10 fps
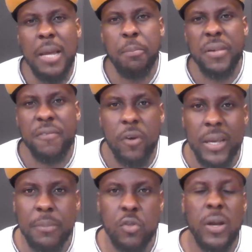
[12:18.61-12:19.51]
then be for
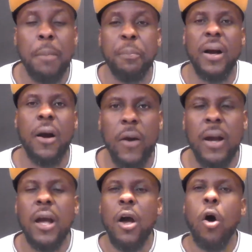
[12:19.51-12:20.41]
him to
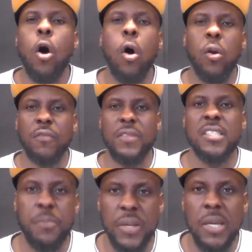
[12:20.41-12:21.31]
empower all of
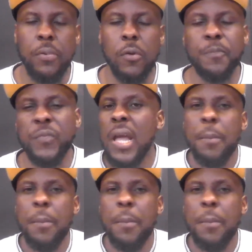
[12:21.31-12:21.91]
these people.